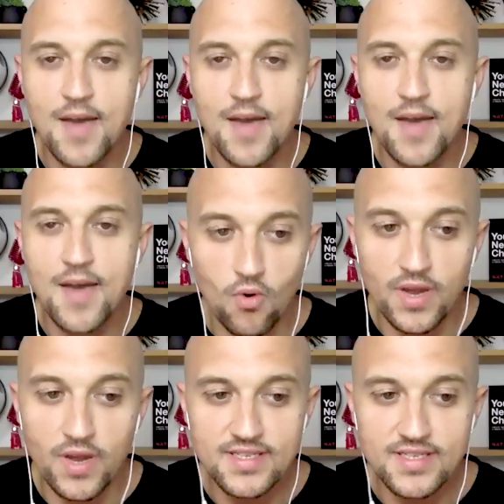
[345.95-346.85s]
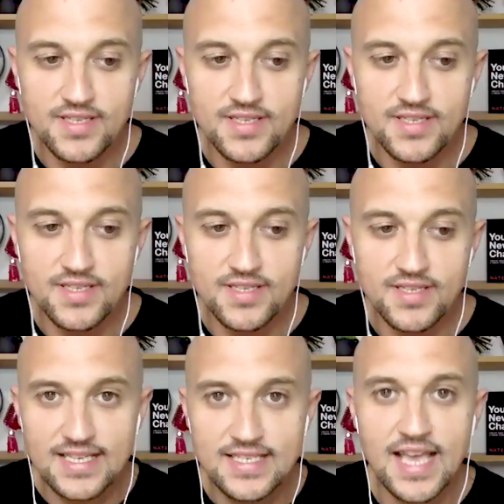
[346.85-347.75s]
And my last point is
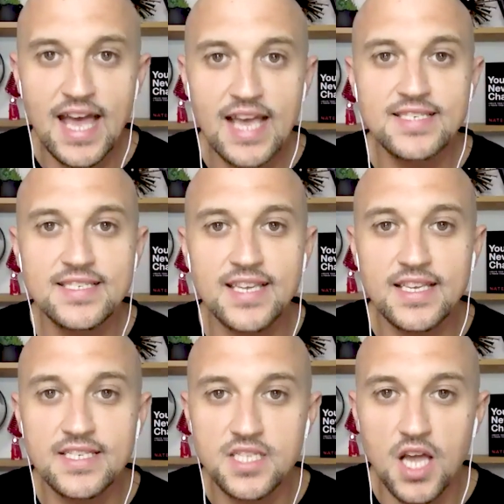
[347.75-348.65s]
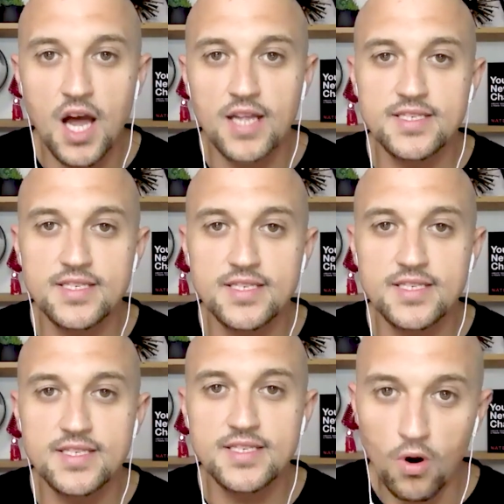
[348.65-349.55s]
that success is not a
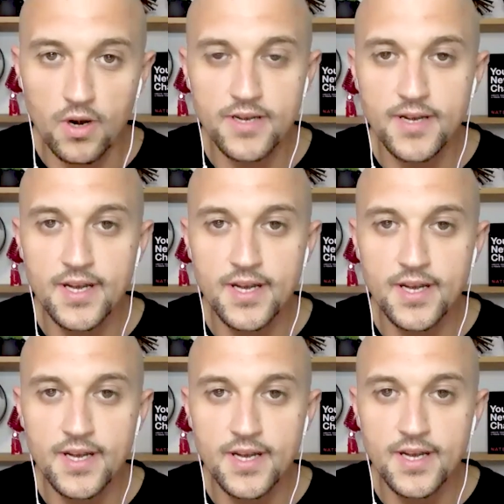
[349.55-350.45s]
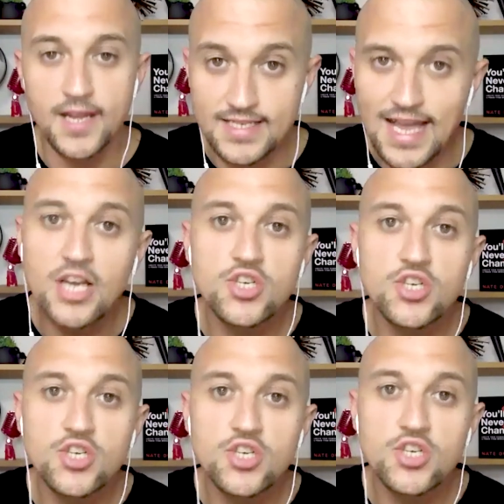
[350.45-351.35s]
reward, it's
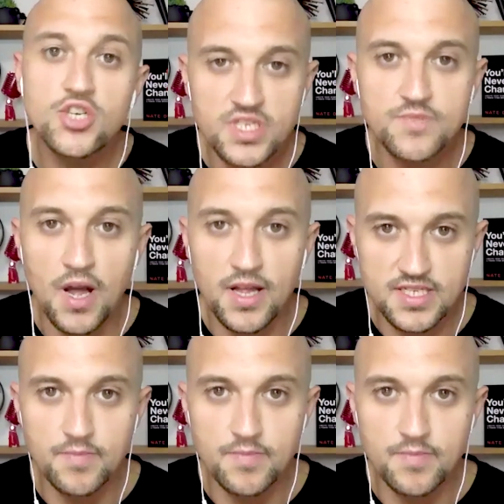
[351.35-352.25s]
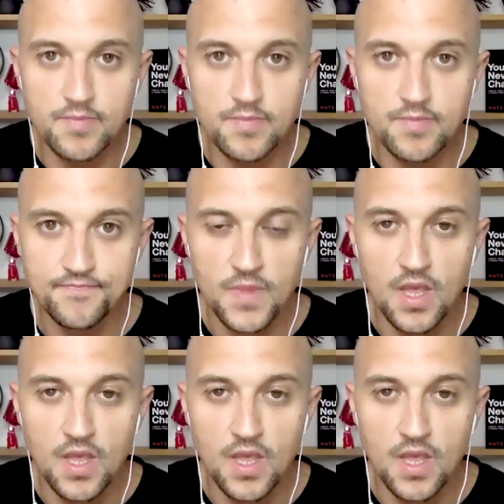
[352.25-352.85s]
actually a responsibility.